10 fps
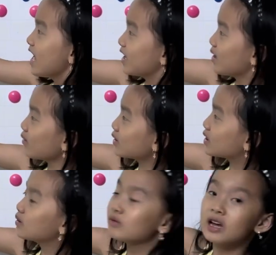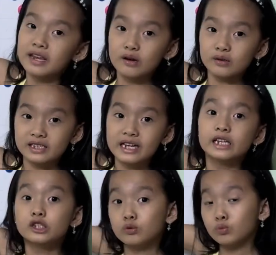You see
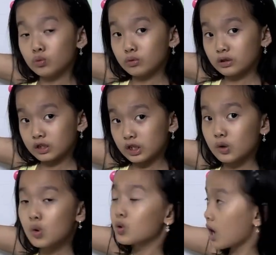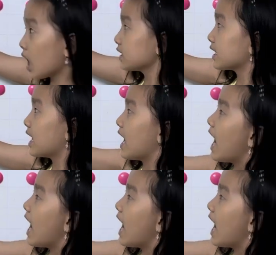two consonants.